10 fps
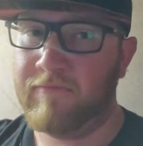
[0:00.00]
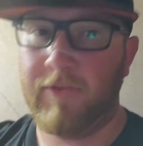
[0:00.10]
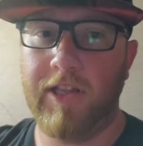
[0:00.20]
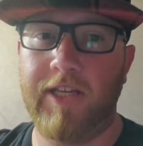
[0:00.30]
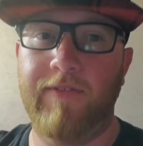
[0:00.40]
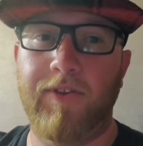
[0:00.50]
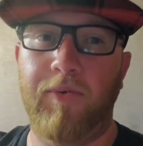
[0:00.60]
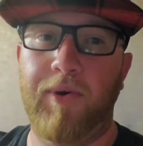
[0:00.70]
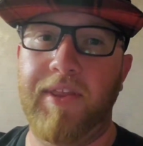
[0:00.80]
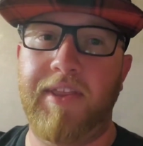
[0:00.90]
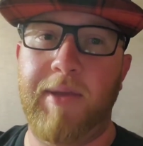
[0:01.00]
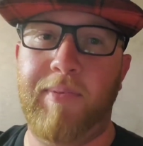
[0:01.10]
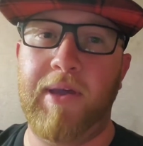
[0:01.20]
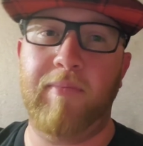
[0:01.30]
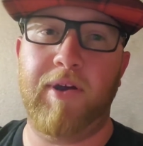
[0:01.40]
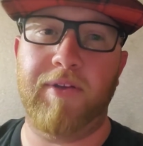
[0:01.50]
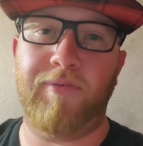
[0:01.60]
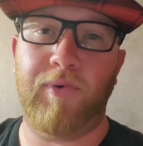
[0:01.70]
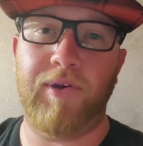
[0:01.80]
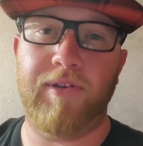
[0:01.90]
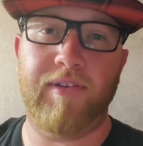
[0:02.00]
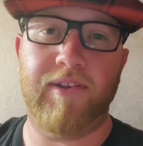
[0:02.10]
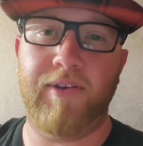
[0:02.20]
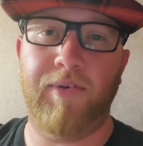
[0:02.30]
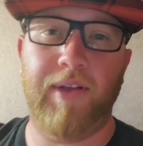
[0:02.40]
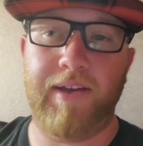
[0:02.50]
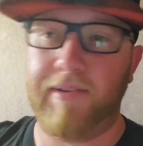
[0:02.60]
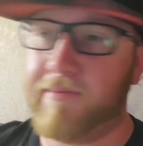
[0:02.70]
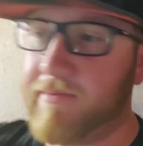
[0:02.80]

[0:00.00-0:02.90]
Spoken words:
leave it the way that they paid money for it. Like,